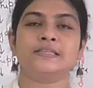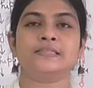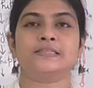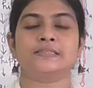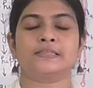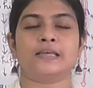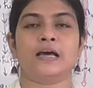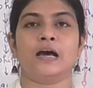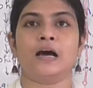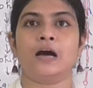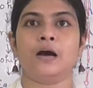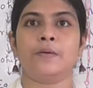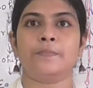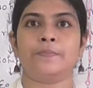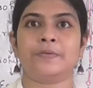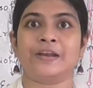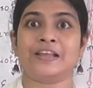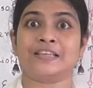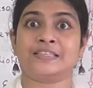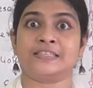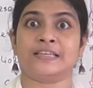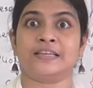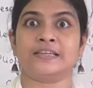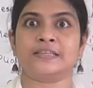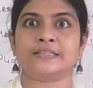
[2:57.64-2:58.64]
is
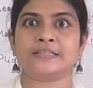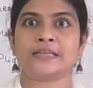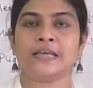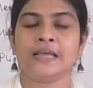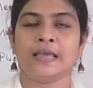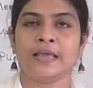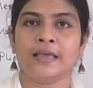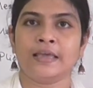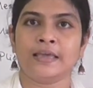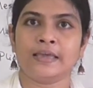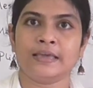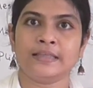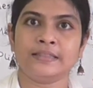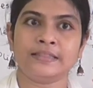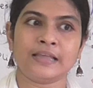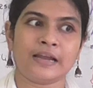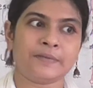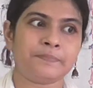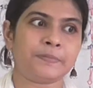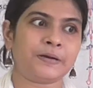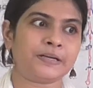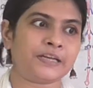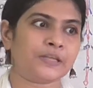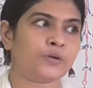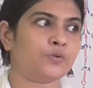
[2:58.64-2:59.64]
present in
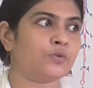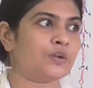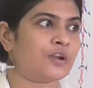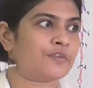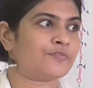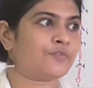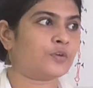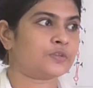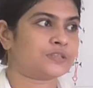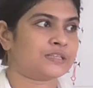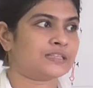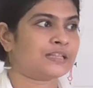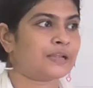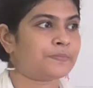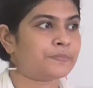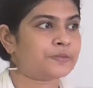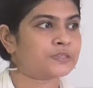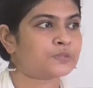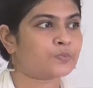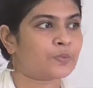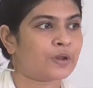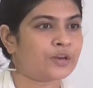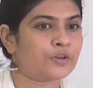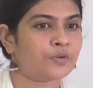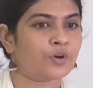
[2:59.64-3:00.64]
that particular fossil. That
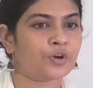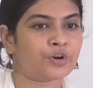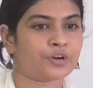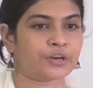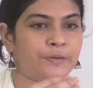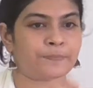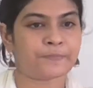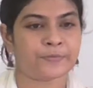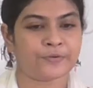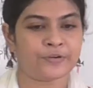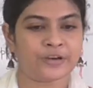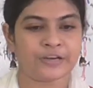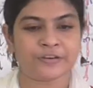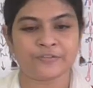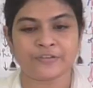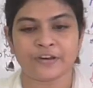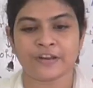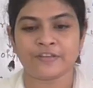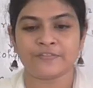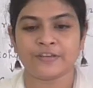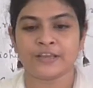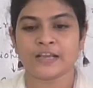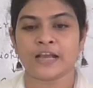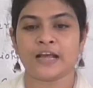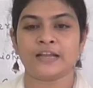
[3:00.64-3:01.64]
means when you are
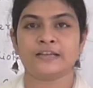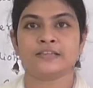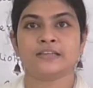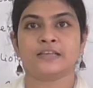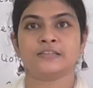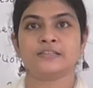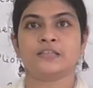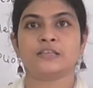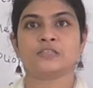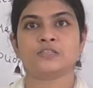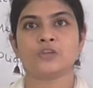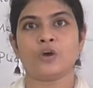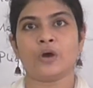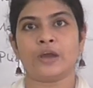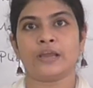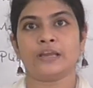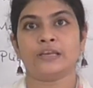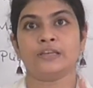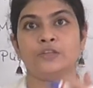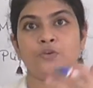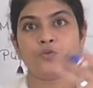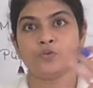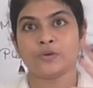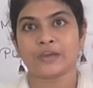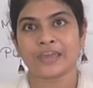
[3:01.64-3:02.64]
retrieving under the
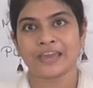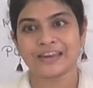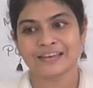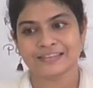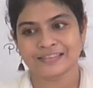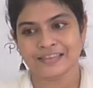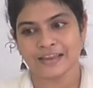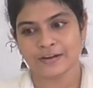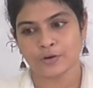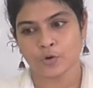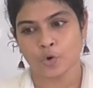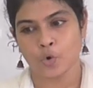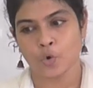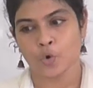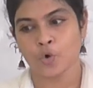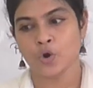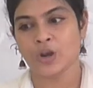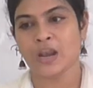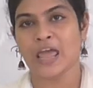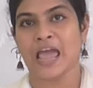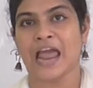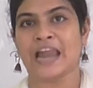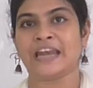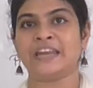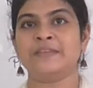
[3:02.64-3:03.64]
soil, you get that
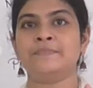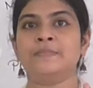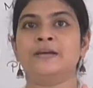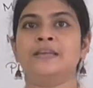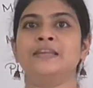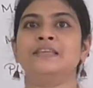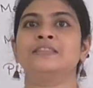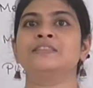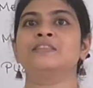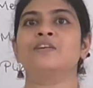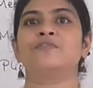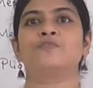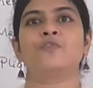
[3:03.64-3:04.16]
whole animal